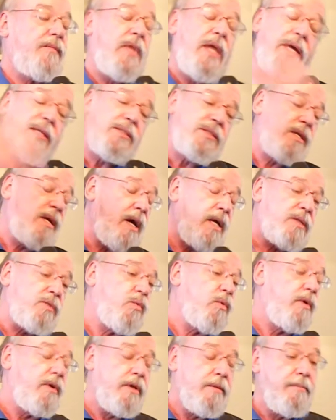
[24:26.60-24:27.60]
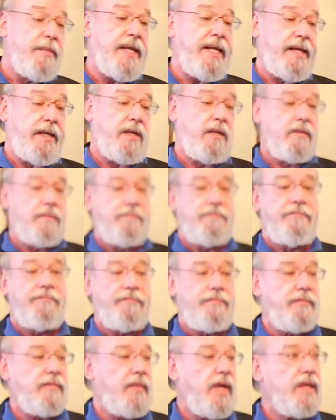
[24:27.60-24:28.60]
That's God's word to me.
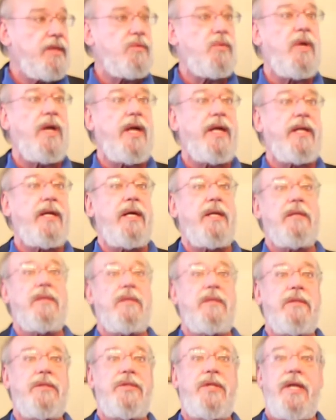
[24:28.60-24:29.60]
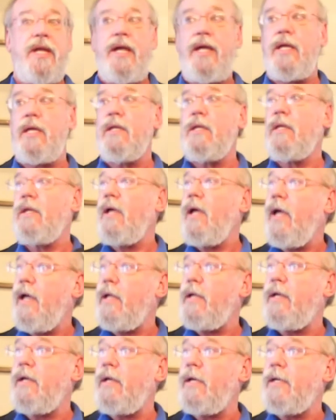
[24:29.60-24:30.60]
That's what I got to learn today. And